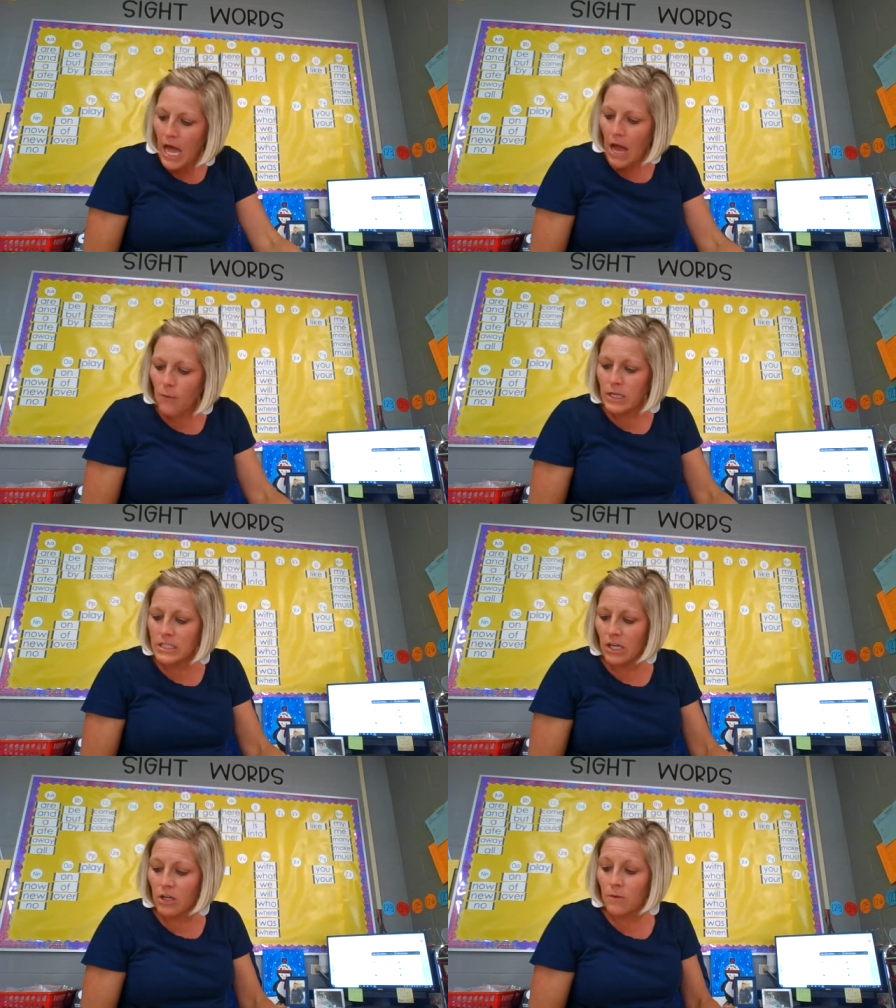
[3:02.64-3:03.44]
I want to
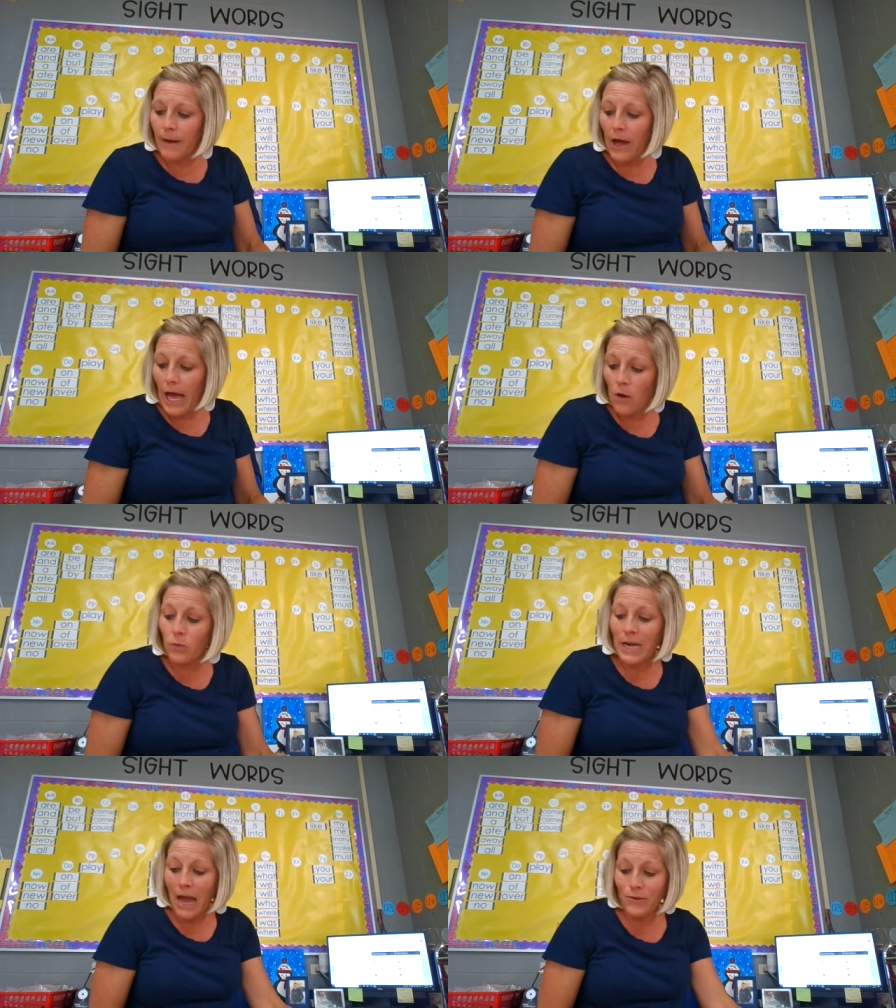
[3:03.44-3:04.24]
tell you about how
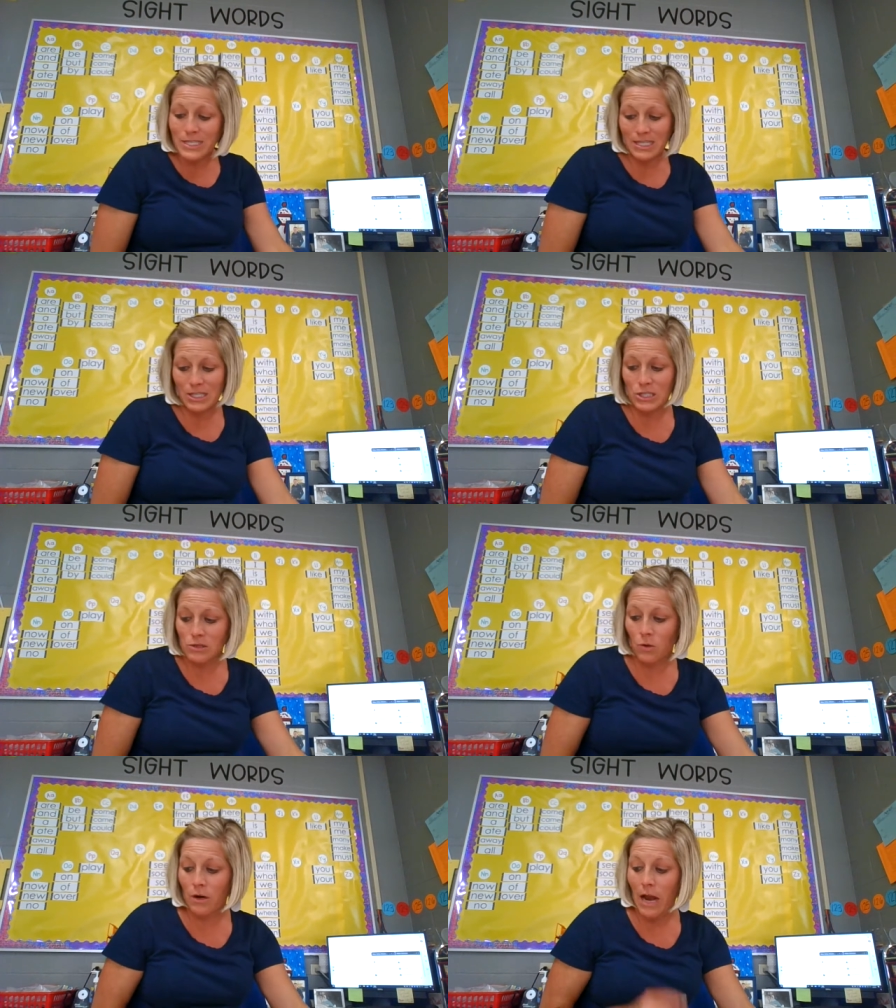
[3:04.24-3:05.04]
when I was at the
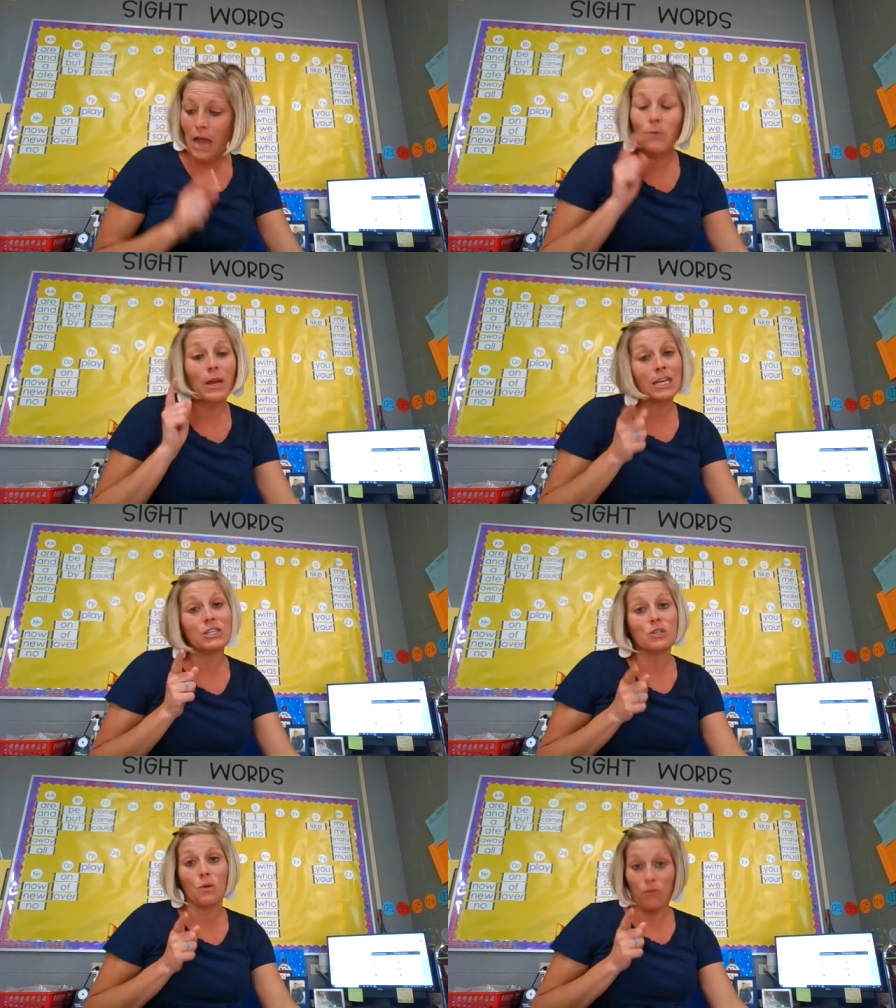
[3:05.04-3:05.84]
store, I ran
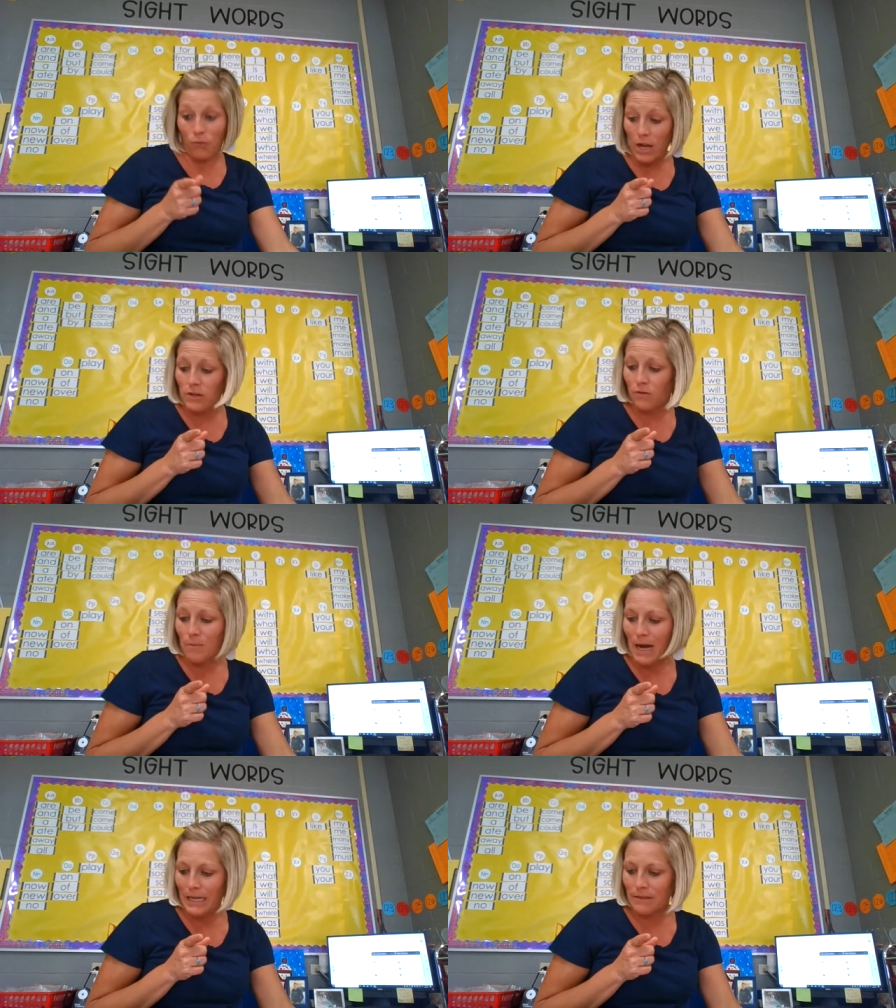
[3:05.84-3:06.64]
into a friend of
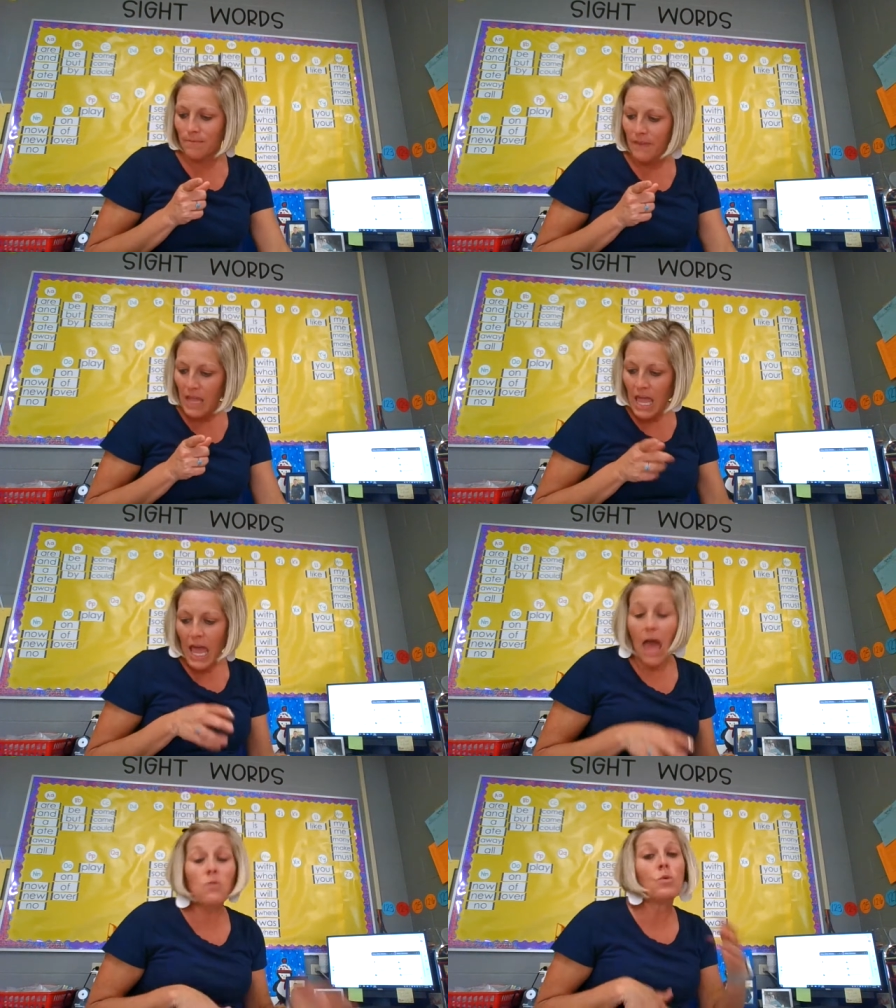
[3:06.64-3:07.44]
mine
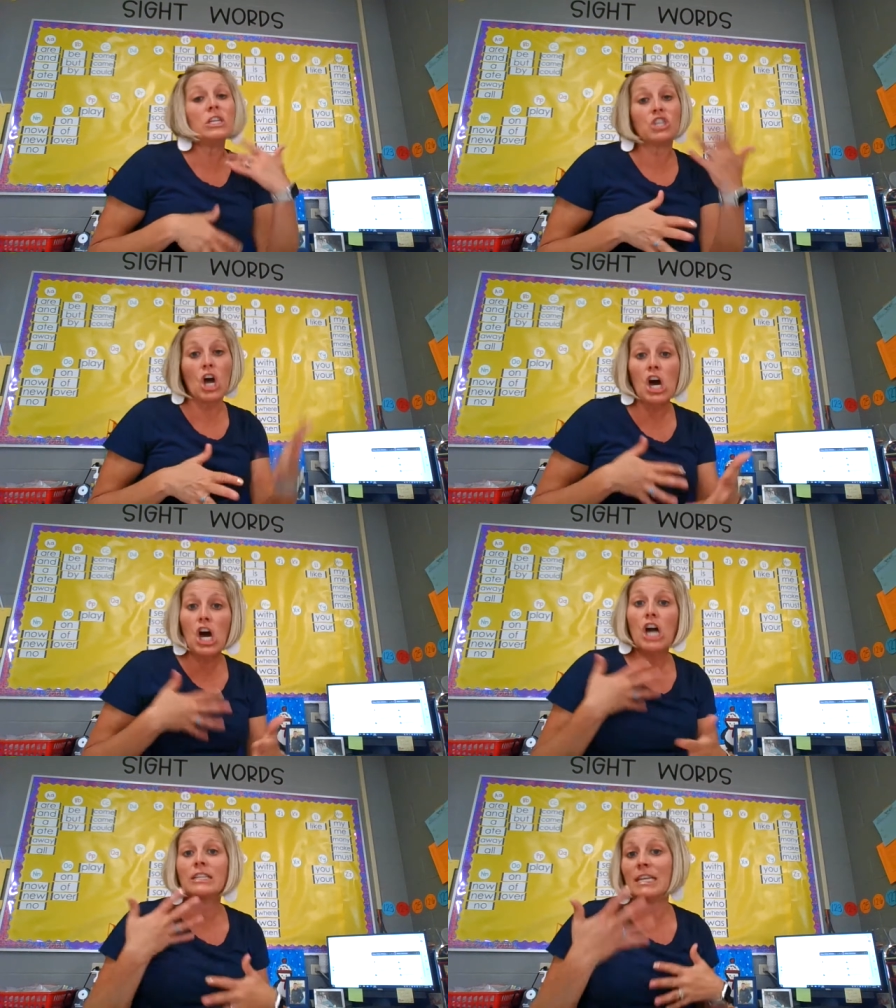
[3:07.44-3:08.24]
and we
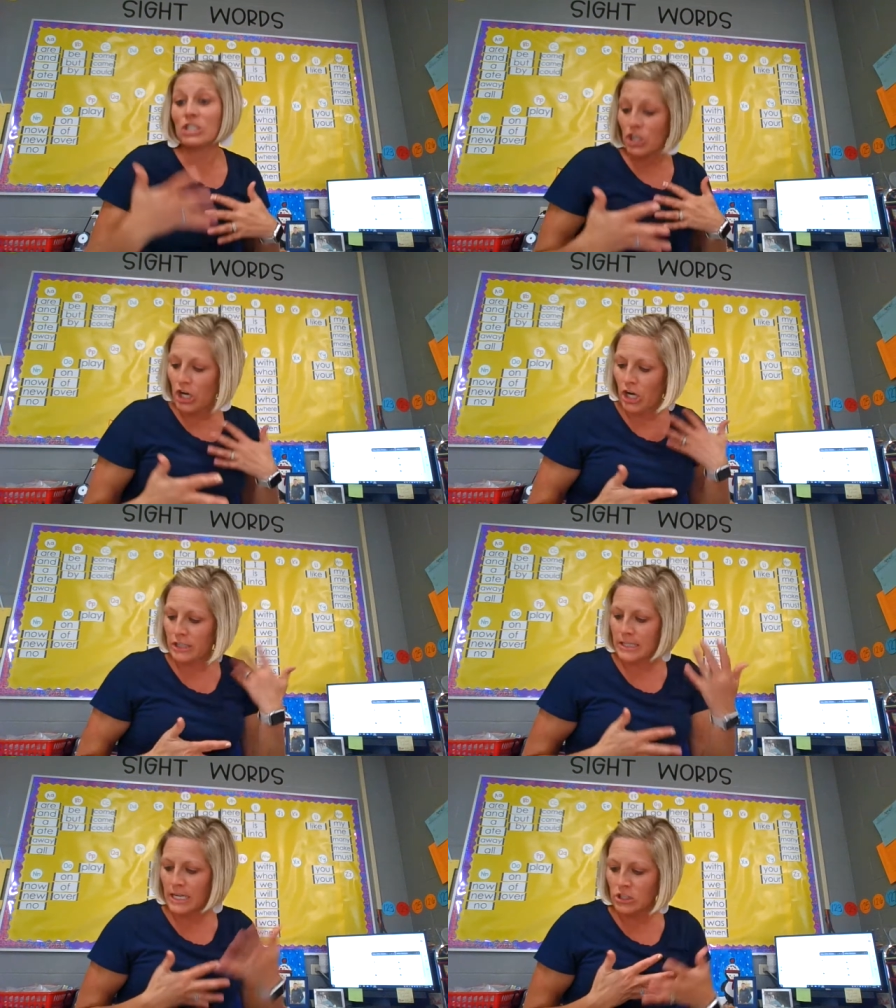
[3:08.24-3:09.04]
talked and
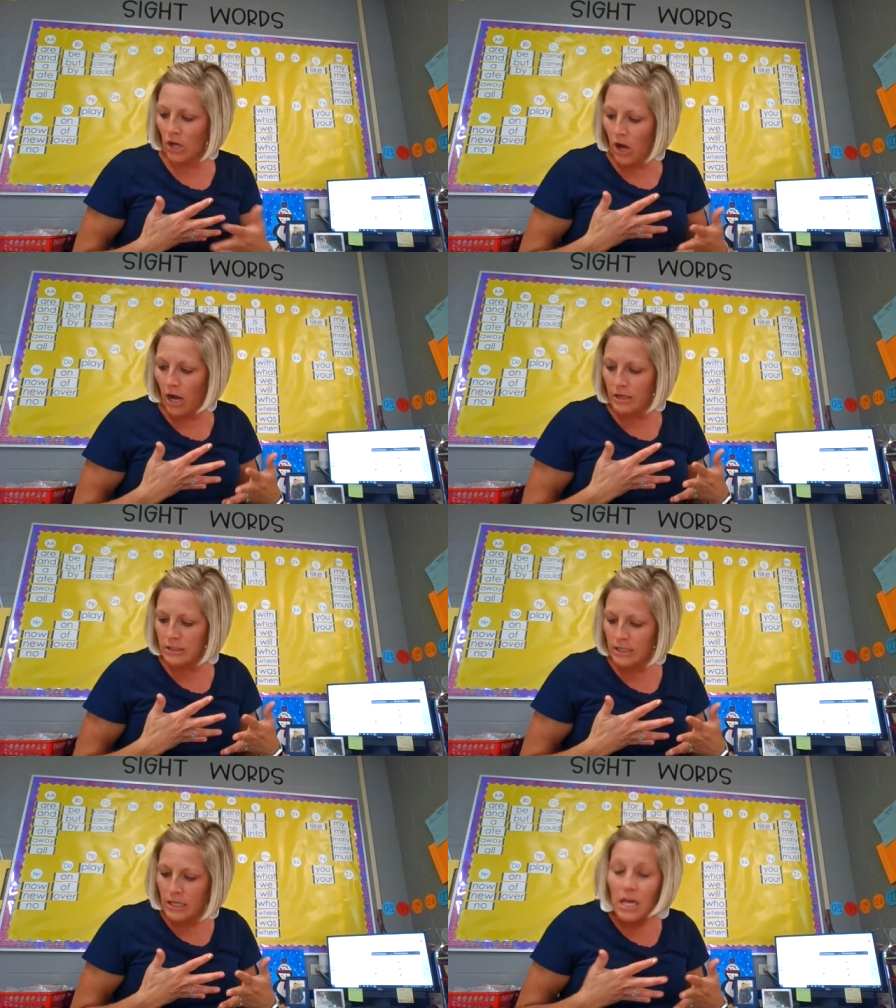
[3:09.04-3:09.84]
talked and
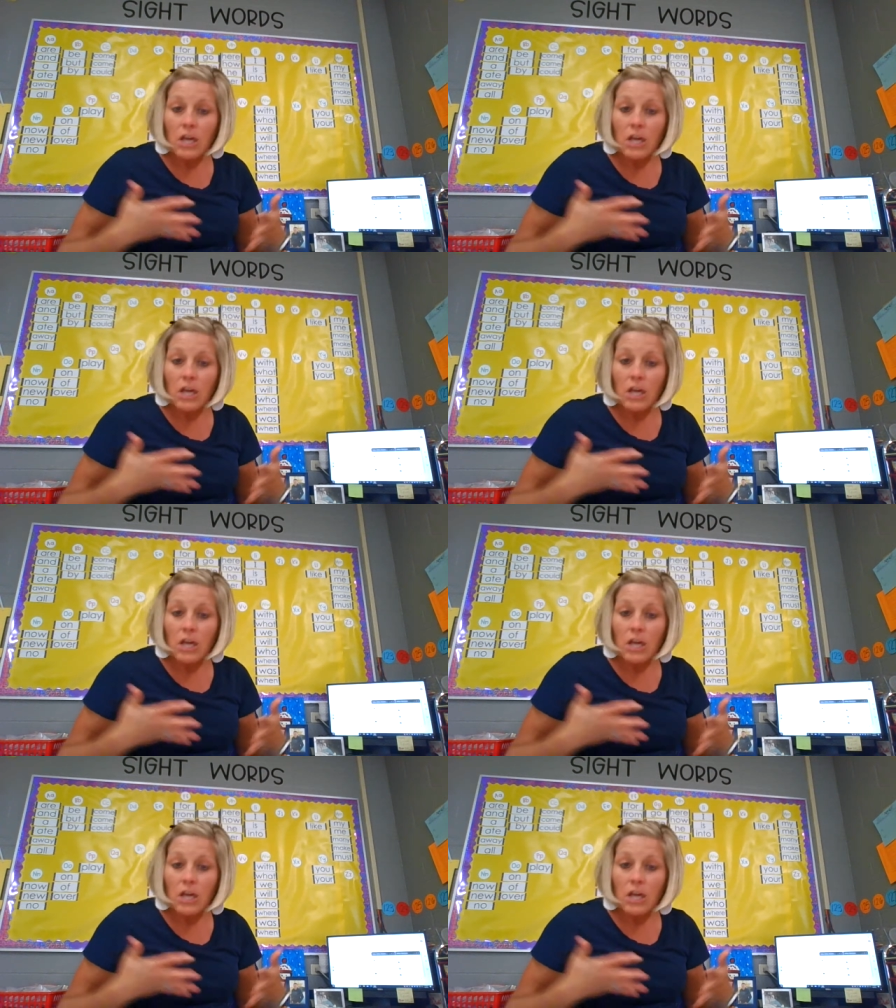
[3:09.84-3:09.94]
talked.